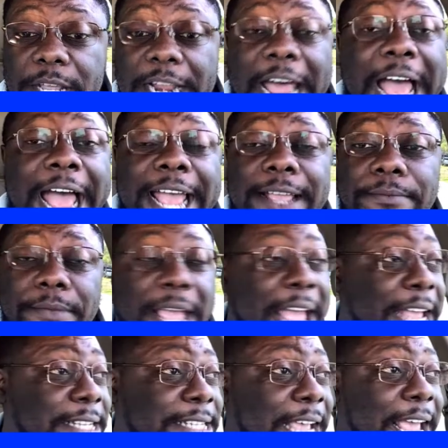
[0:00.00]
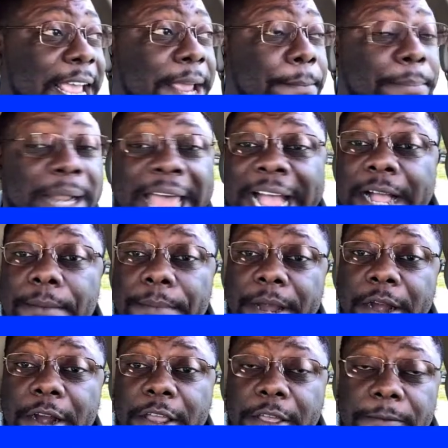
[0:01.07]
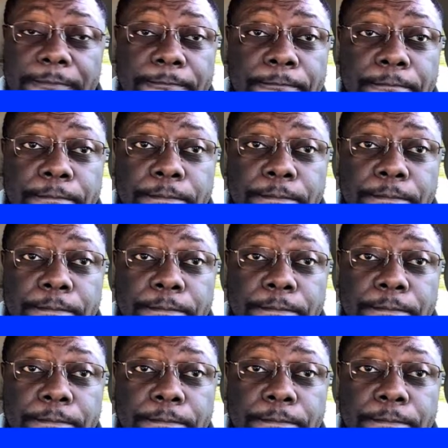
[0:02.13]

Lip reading: I, as a black American,